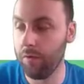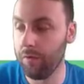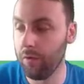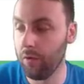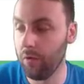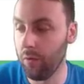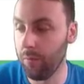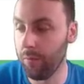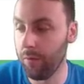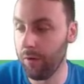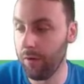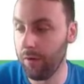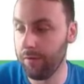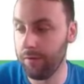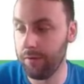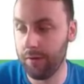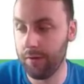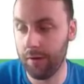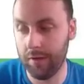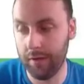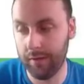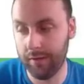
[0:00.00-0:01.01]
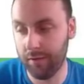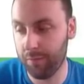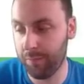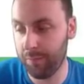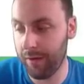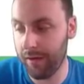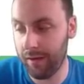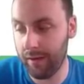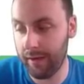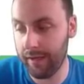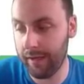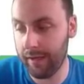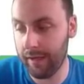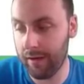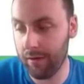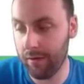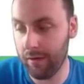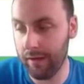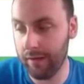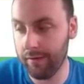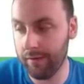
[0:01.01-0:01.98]
the normal odds. You don't need this parlay
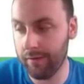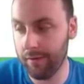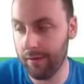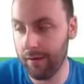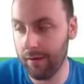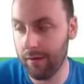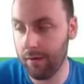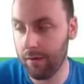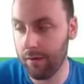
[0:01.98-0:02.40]
calculator.